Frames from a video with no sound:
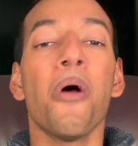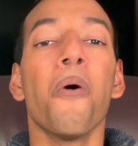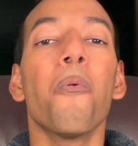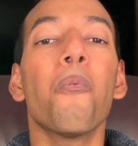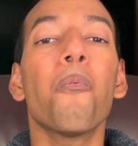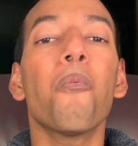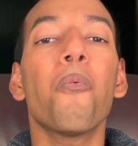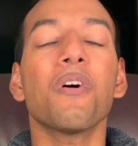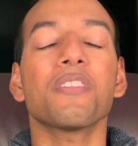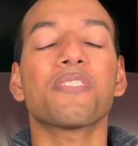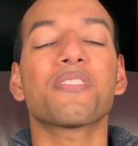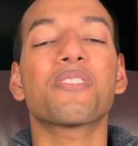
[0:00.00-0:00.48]

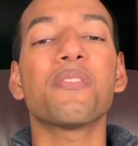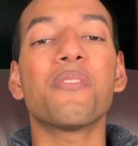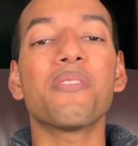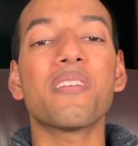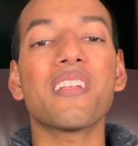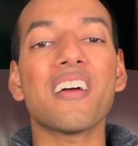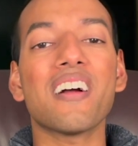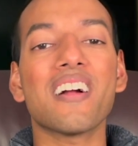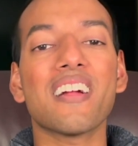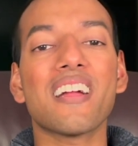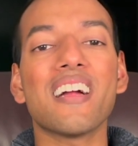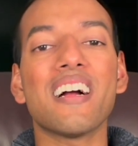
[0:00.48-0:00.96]
What's going
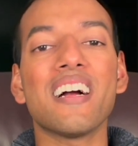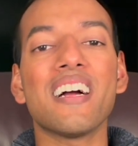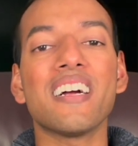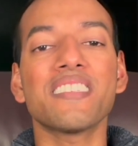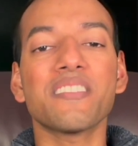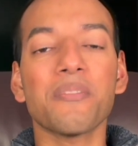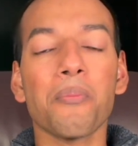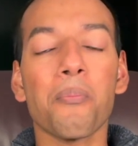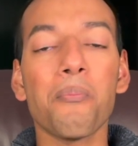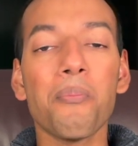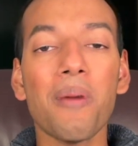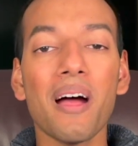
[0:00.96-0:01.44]
on,
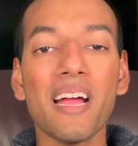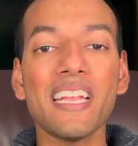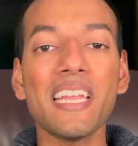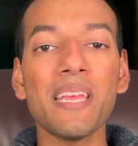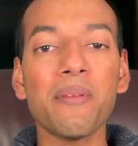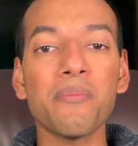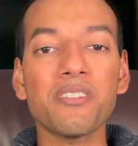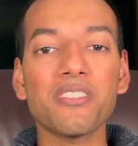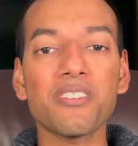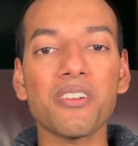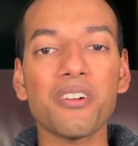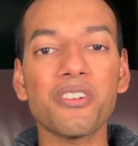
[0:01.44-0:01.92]
guys? My
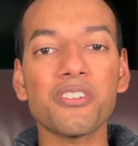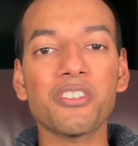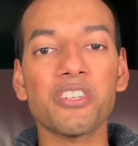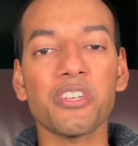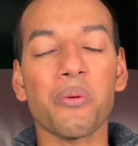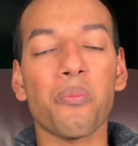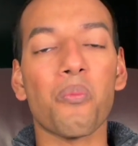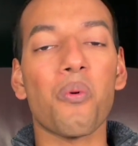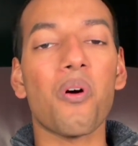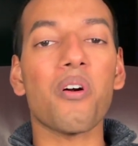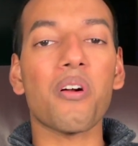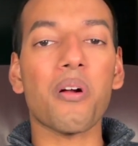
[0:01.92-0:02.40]
name is Arjun
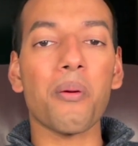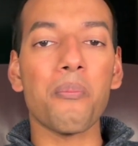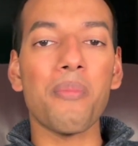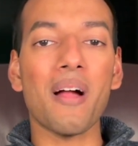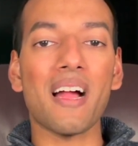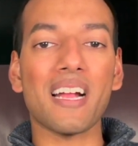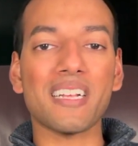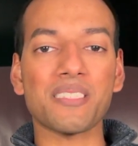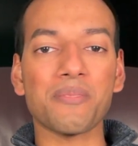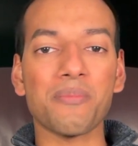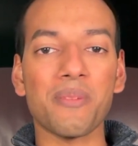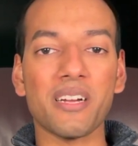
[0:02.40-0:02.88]
and welcome
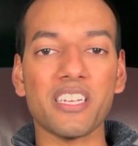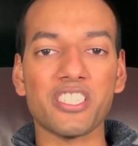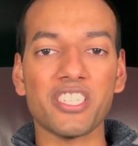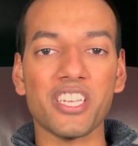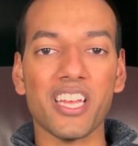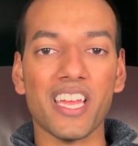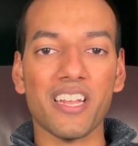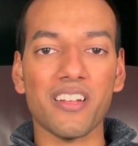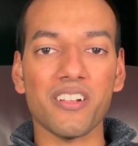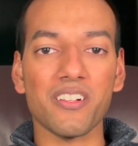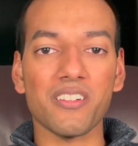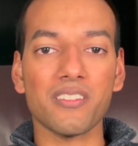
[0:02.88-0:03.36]
back to my
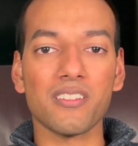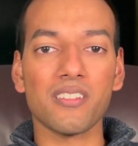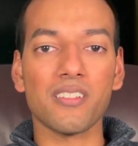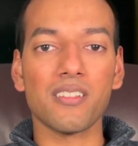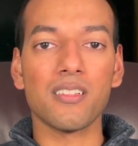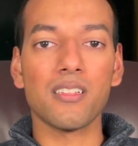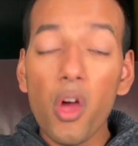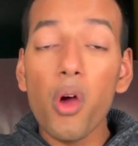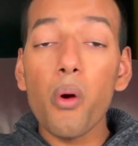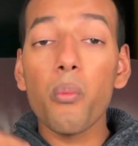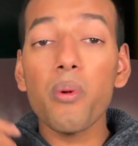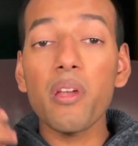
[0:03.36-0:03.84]
channel.
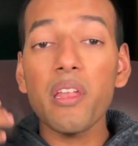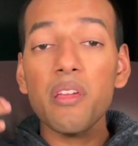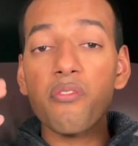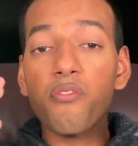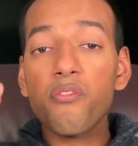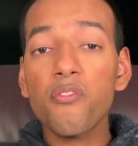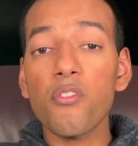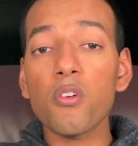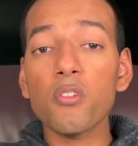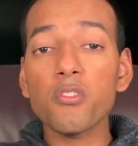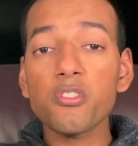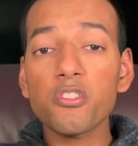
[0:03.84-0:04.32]
When I
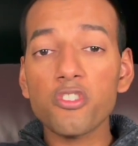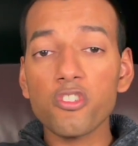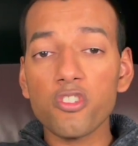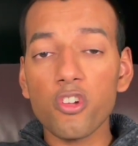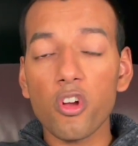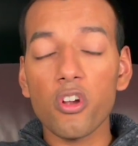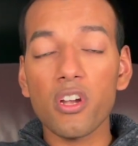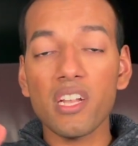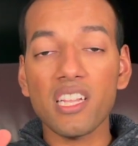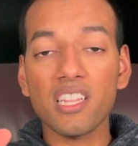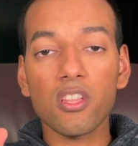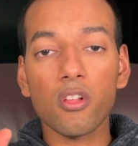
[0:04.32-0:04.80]
first
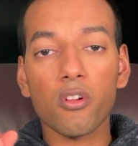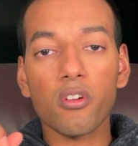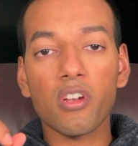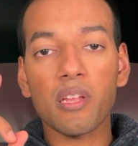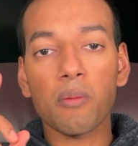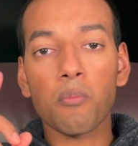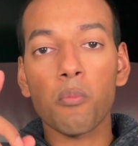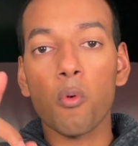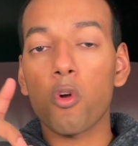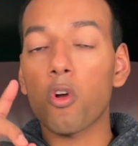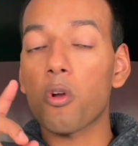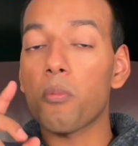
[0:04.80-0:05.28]
started
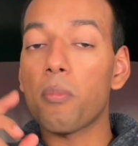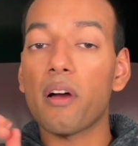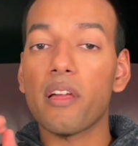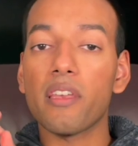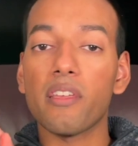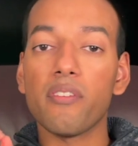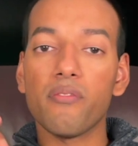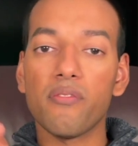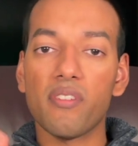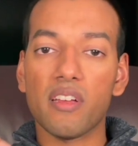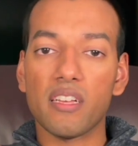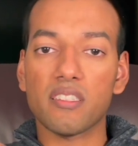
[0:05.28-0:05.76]
learning more about
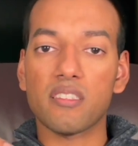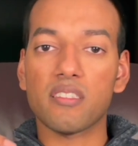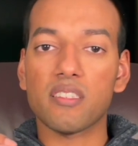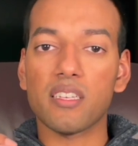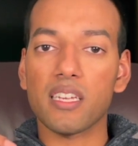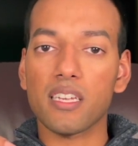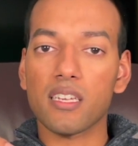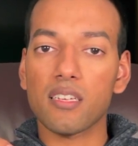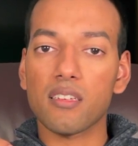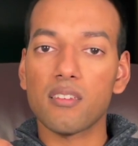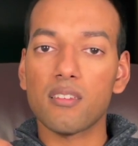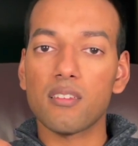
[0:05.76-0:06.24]

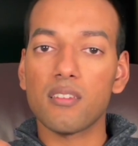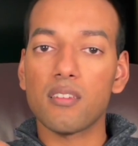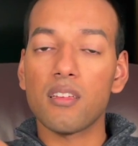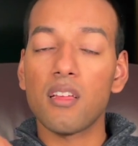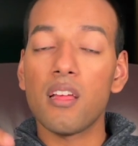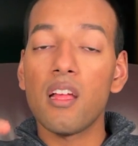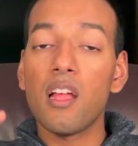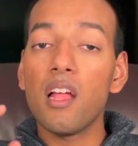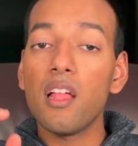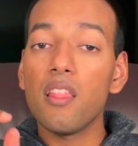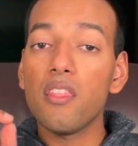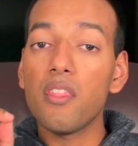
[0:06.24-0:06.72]
investing,
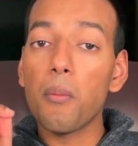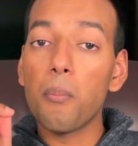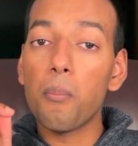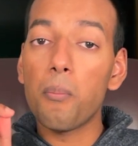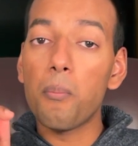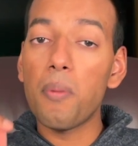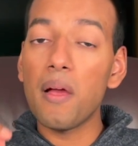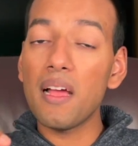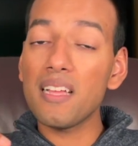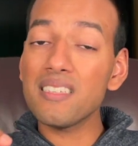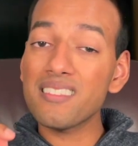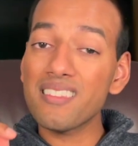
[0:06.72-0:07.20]
the
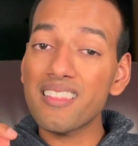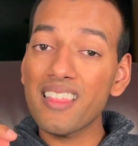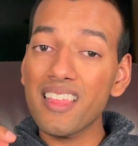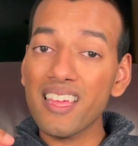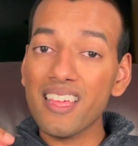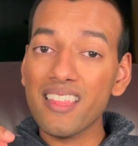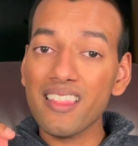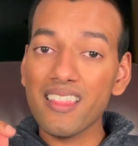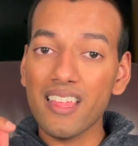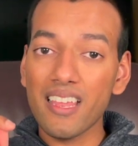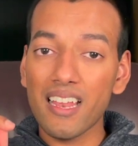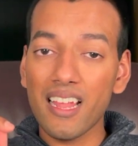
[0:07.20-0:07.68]
best
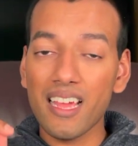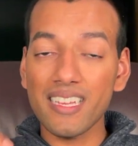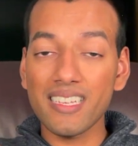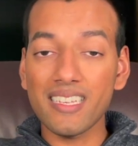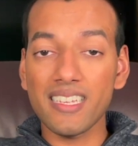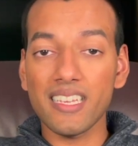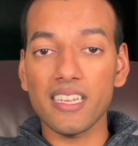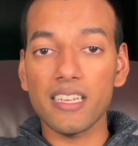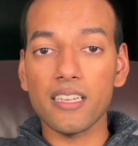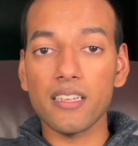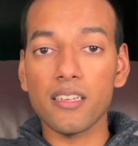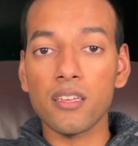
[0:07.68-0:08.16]
thing that I
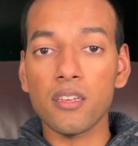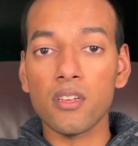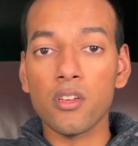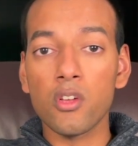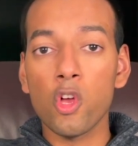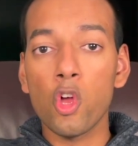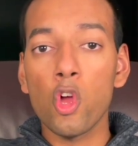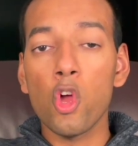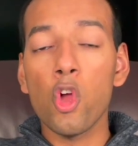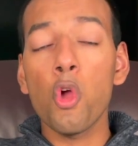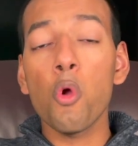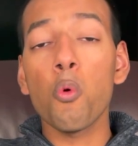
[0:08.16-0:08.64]
did
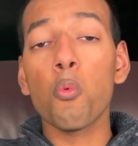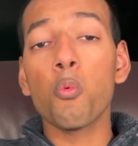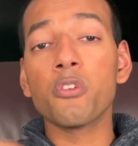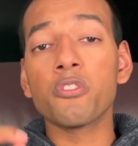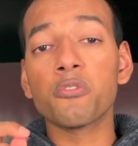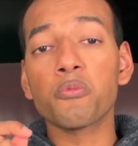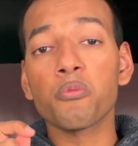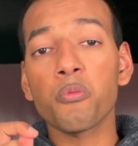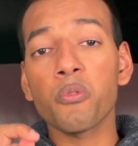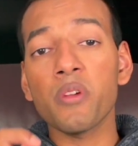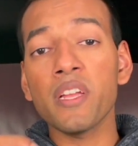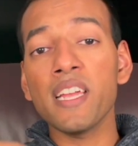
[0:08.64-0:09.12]

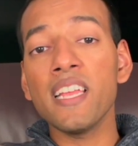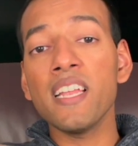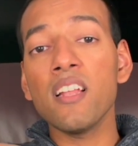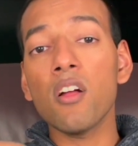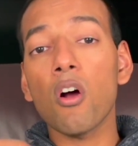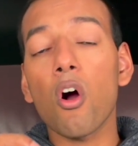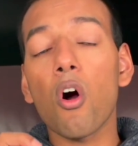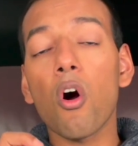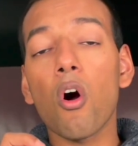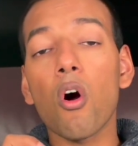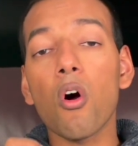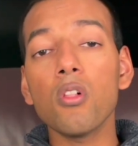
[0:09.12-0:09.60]
was
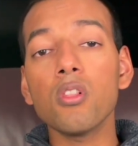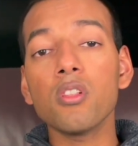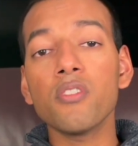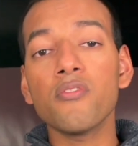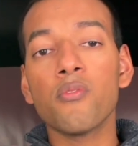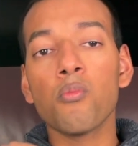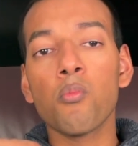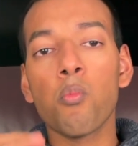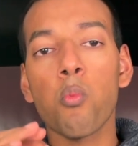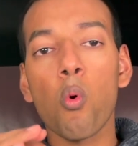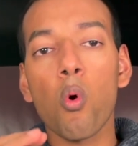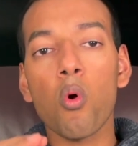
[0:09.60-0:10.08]
read all
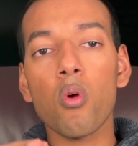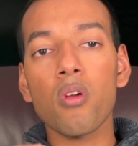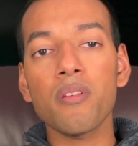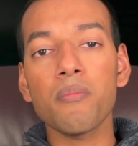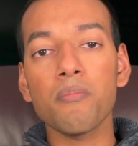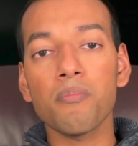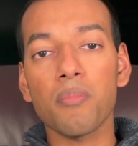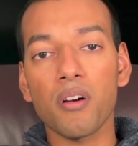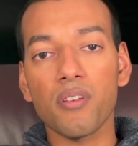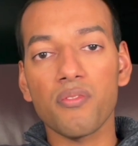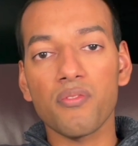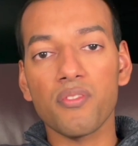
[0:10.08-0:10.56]
of
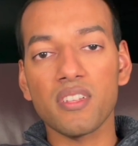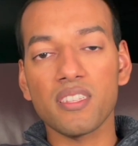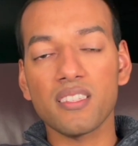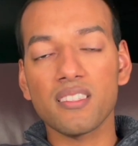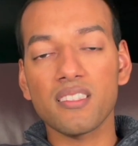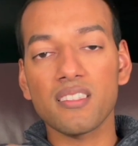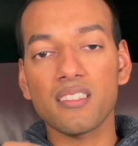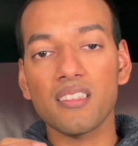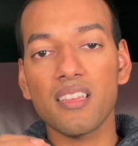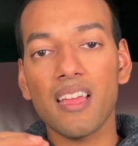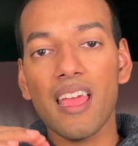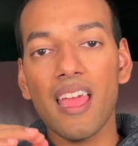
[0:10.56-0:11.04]
Warren
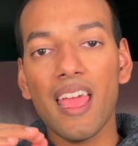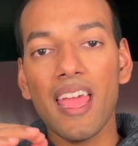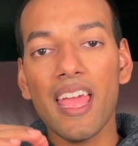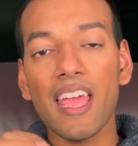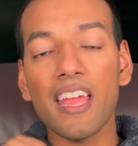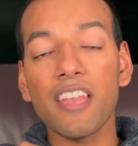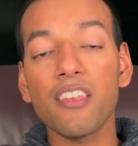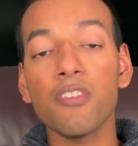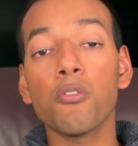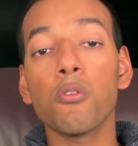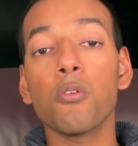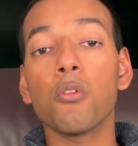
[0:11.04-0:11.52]
Buffett's
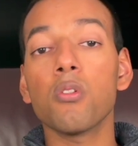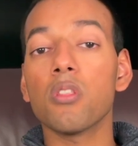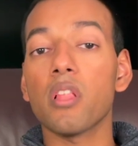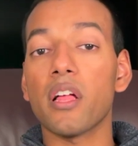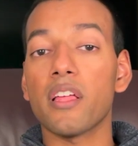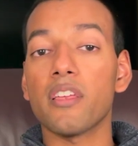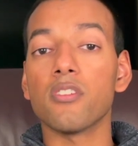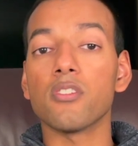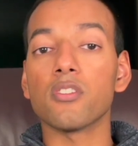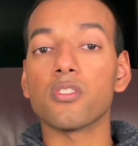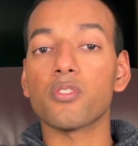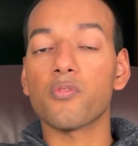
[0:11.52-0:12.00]
annual
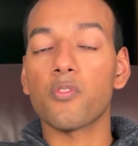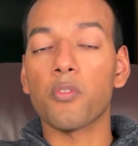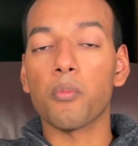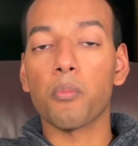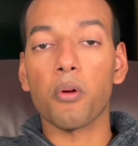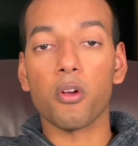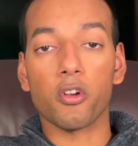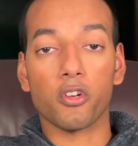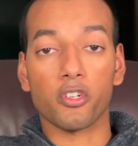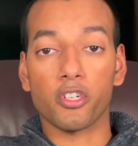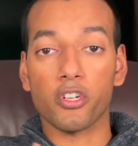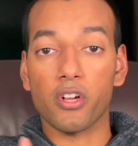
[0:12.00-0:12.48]
letters for
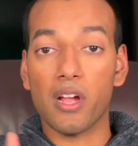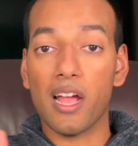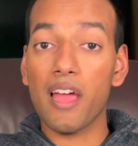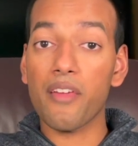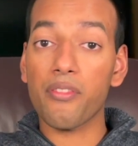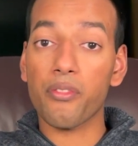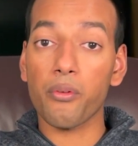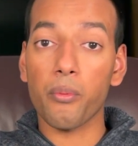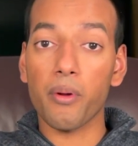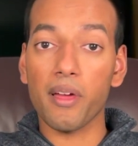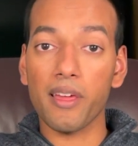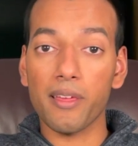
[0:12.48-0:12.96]
Berkshire
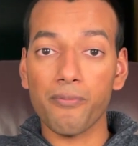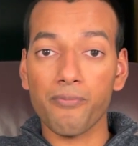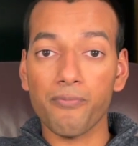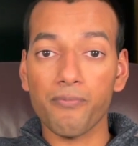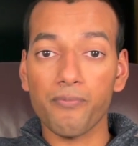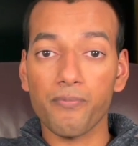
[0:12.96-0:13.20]
Hathaway.